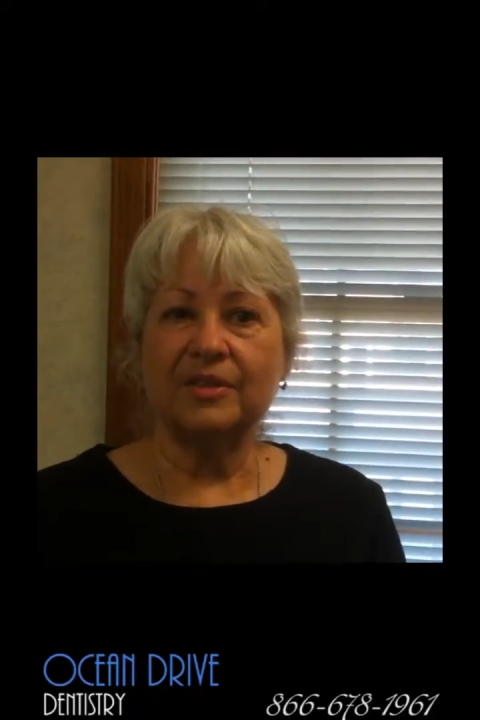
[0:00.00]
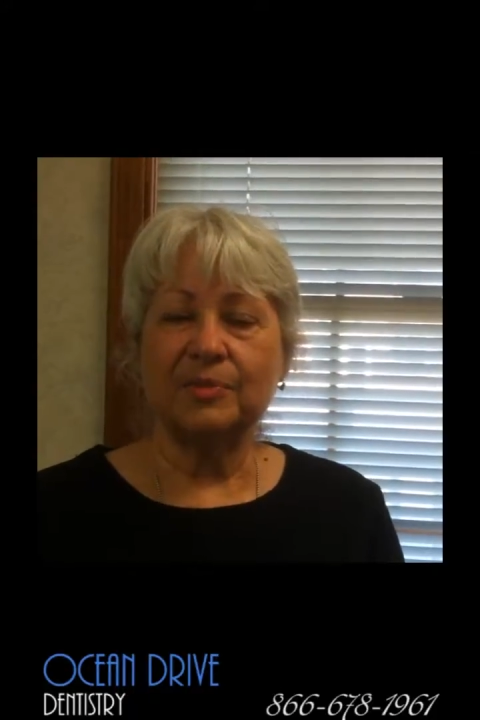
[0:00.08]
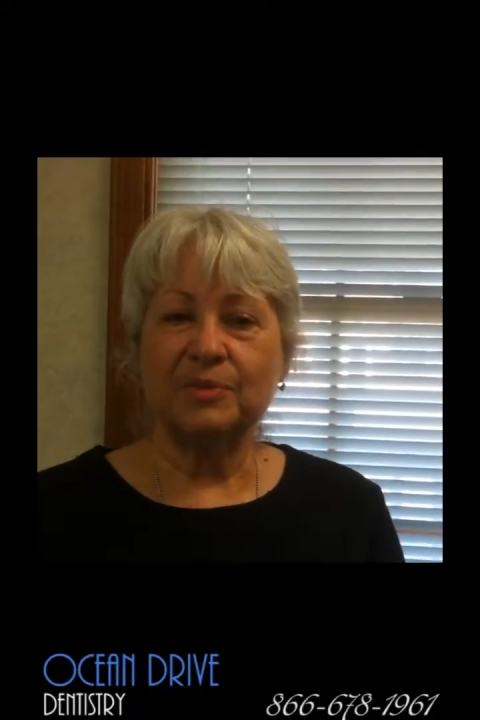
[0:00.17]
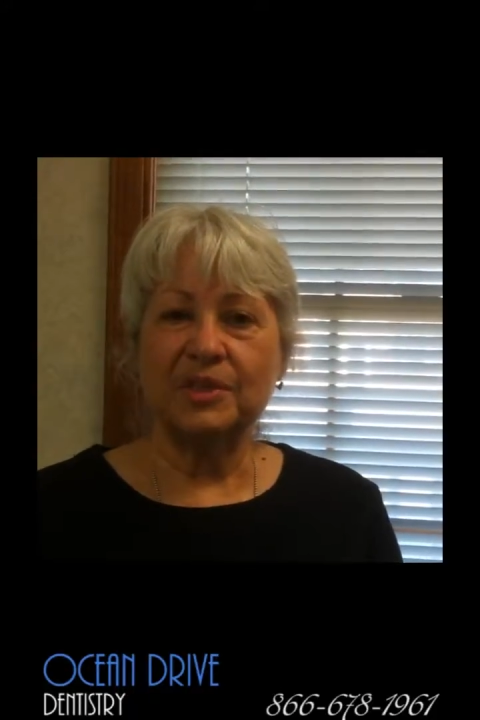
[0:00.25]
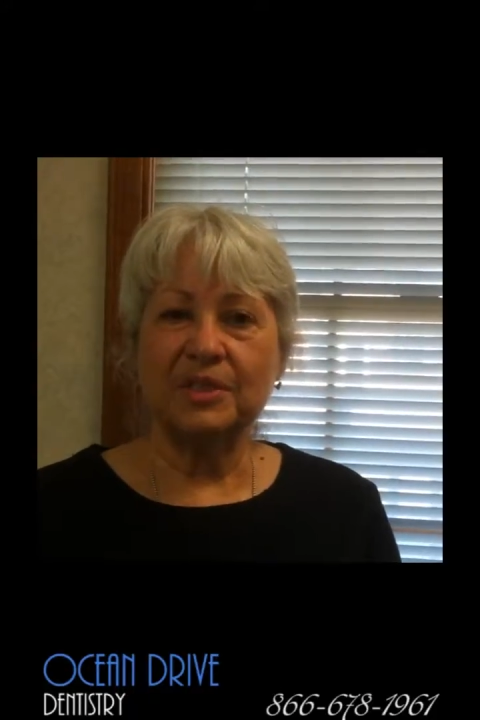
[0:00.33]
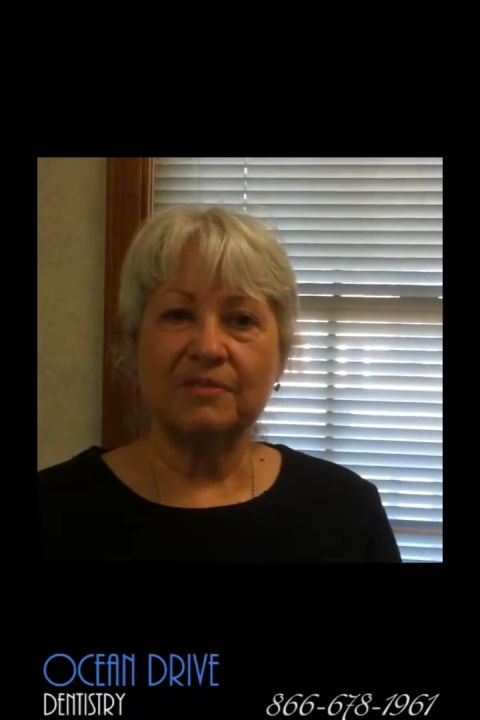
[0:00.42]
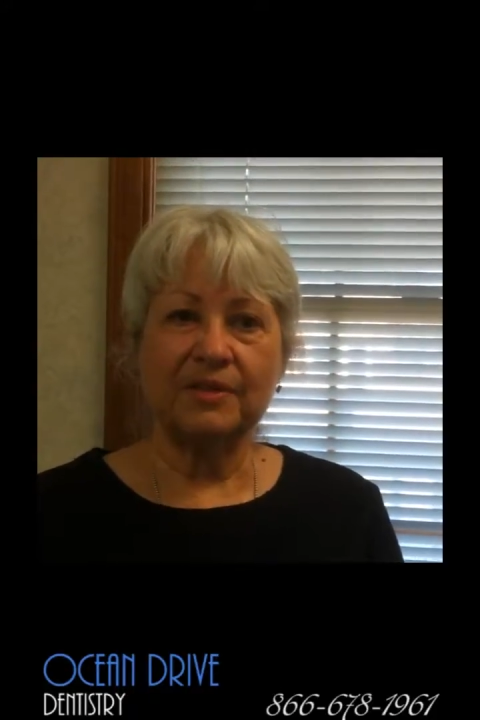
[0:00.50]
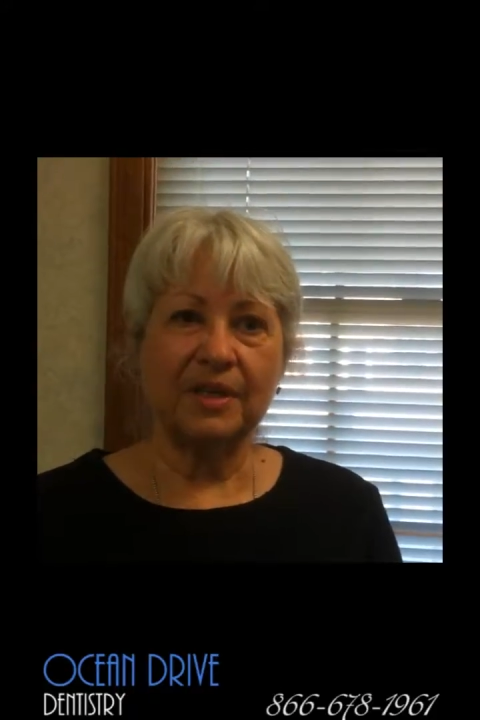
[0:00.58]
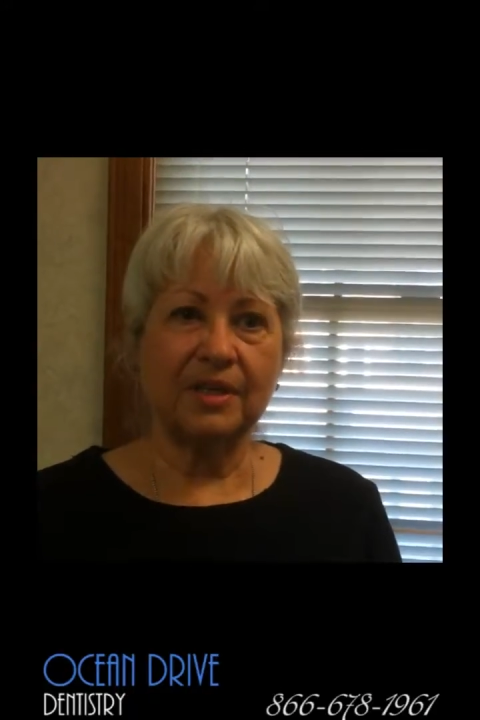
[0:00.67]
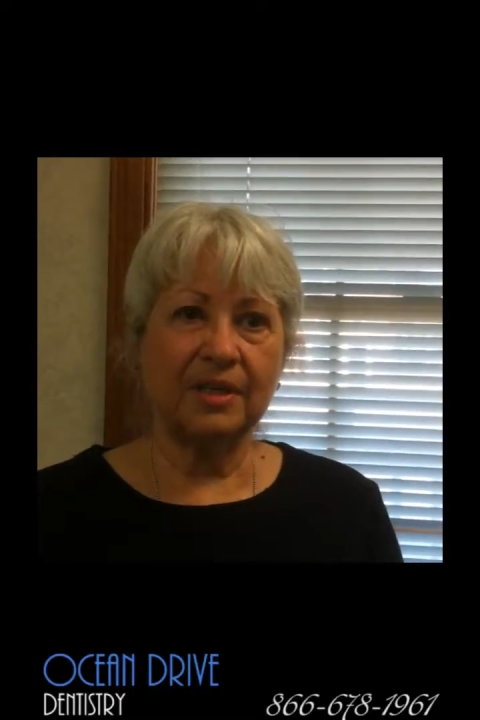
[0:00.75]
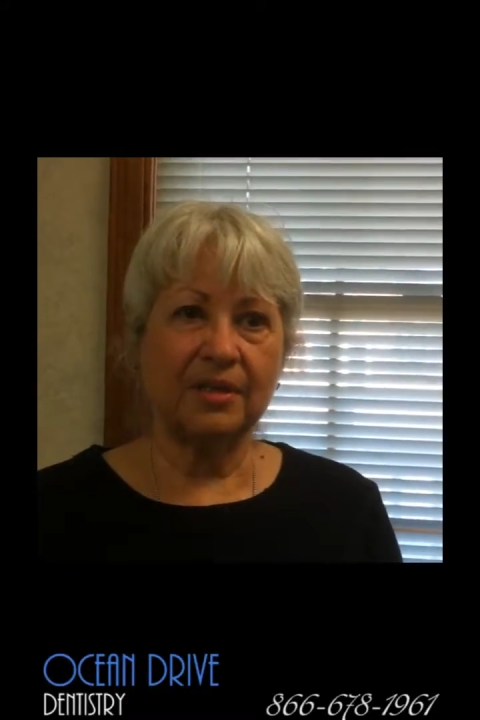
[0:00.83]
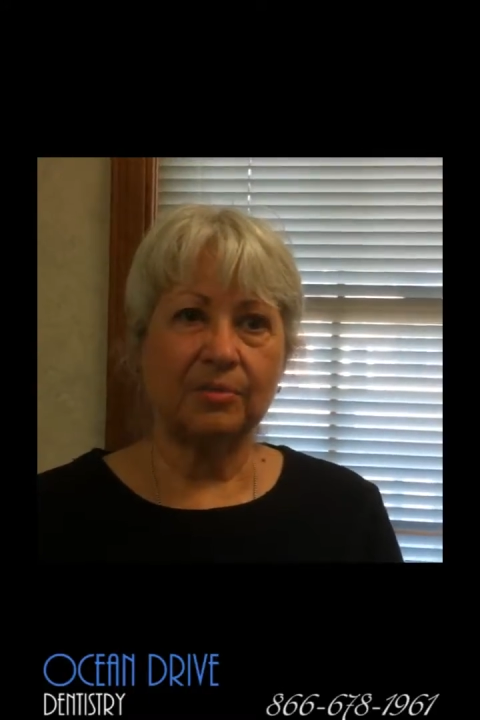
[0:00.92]

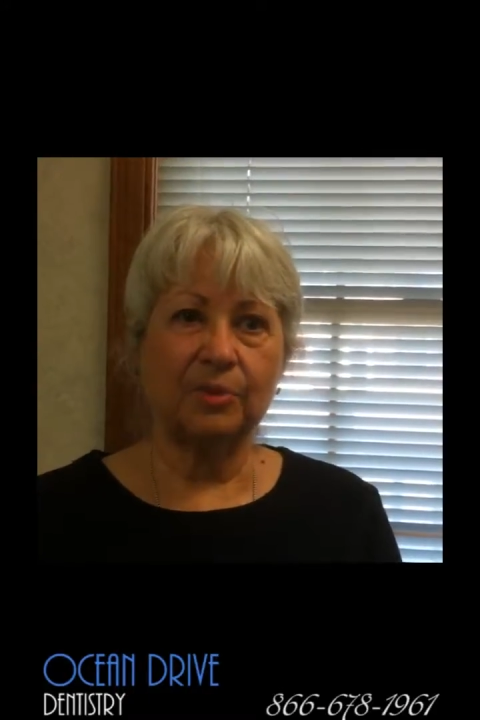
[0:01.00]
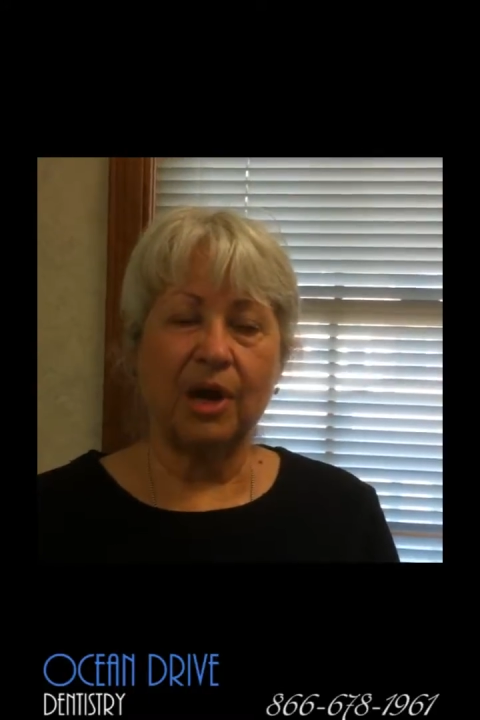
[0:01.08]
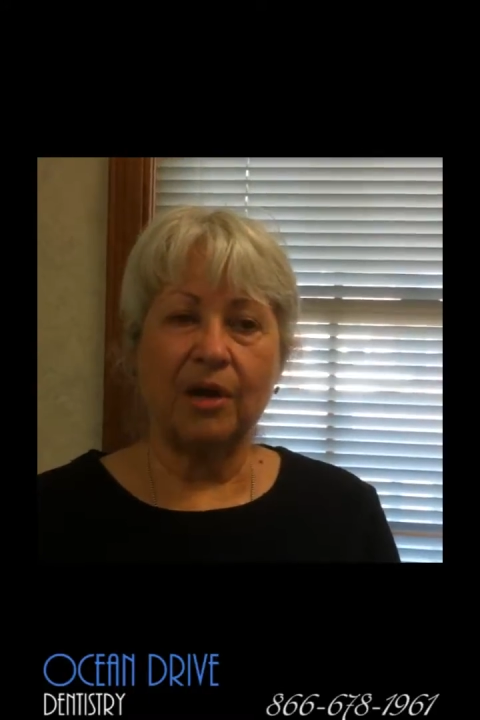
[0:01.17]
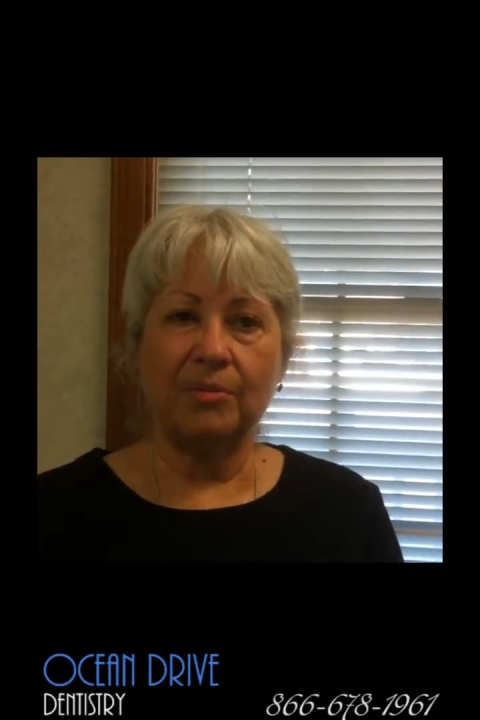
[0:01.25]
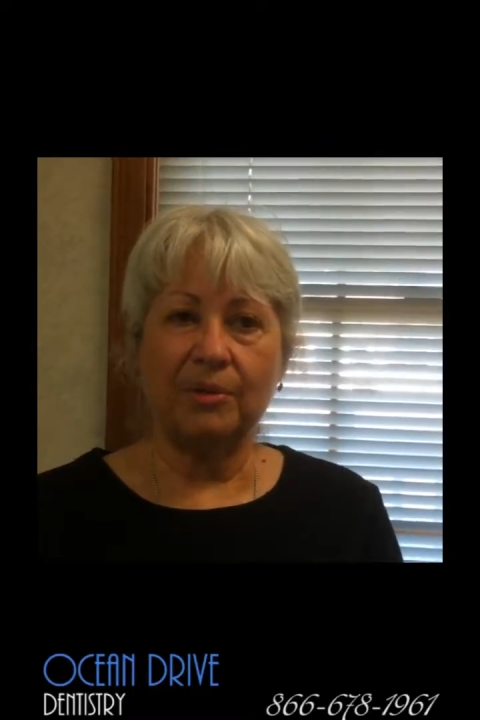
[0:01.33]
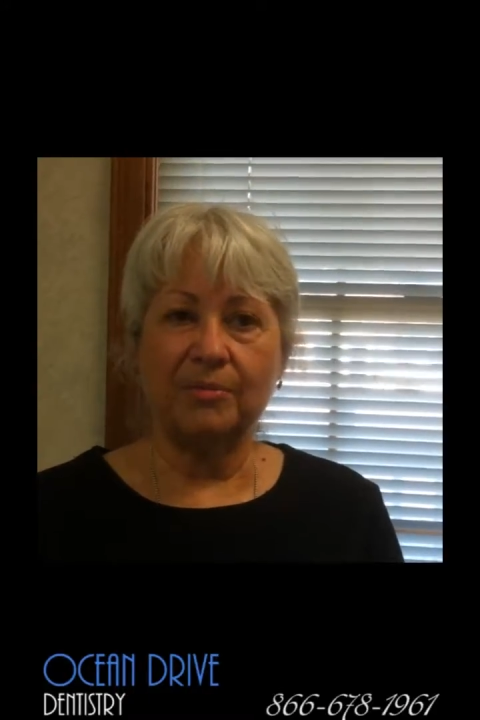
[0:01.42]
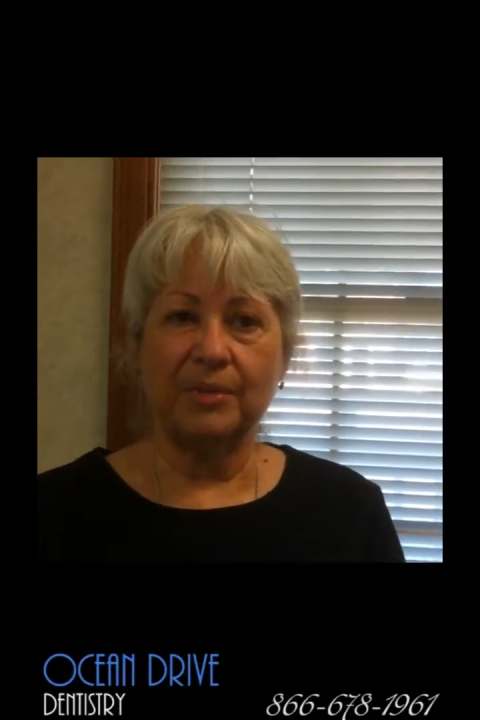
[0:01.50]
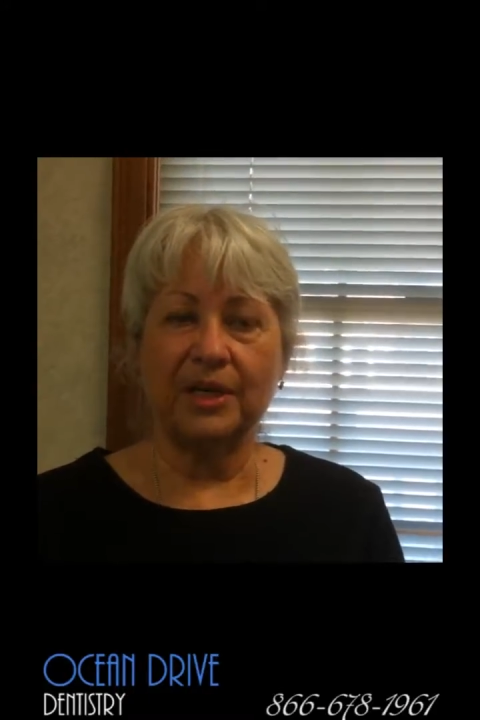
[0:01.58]
specific problem.